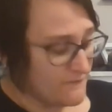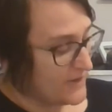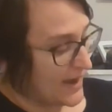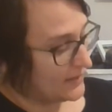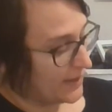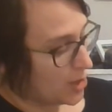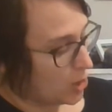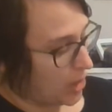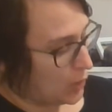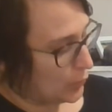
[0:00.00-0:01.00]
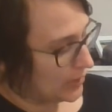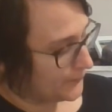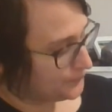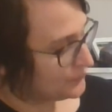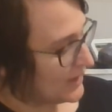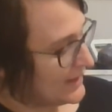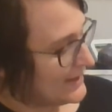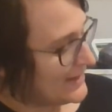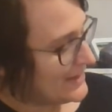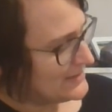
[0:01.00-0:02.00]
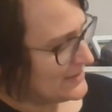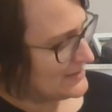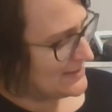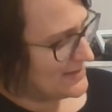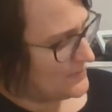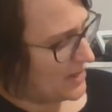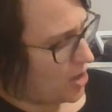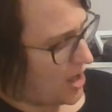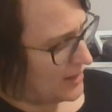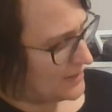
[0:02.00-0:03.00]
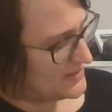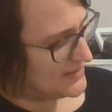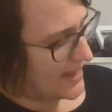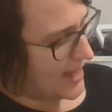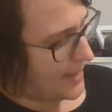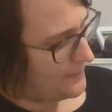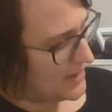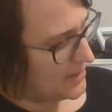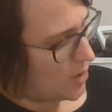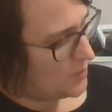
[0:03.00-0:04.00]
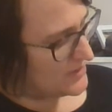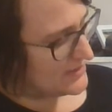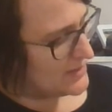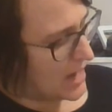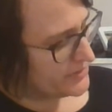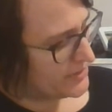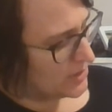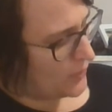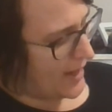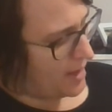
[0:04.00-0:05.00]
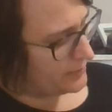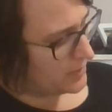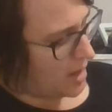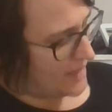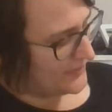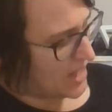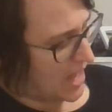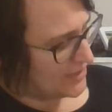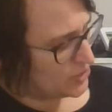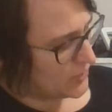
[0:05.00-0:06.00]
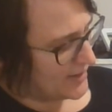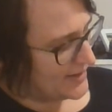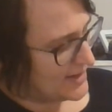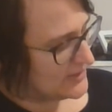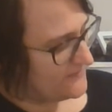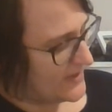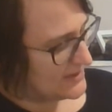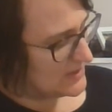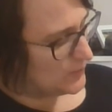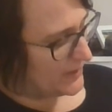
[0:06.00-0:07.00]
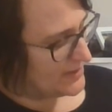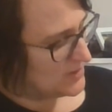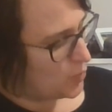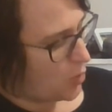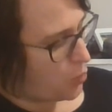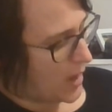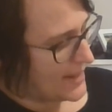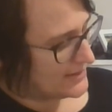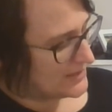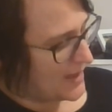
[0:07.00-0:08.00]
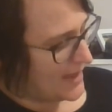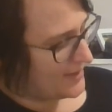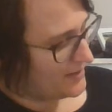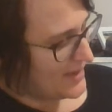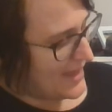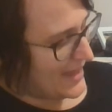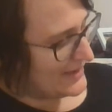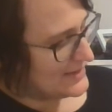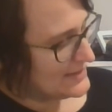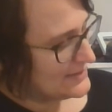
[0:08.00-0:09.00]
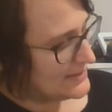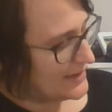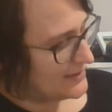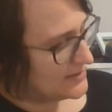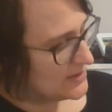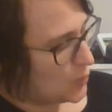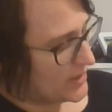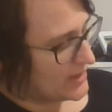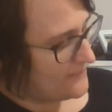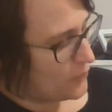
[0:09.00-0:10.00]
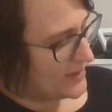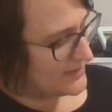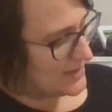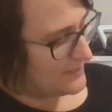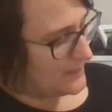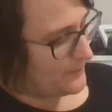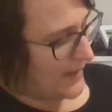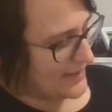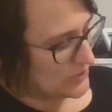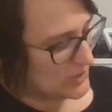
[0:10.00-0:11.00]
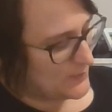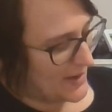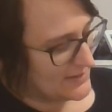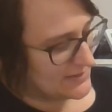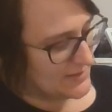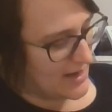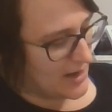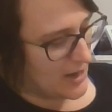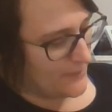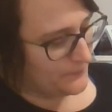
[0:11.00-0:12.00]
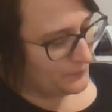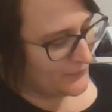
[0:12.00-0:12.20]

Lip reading: a violet cloak. He didn't seem at all upset at being almost knocked to the ground. On the contrary, his face split into a wide smile, and he said in a squeaky voice that made passers-by stare,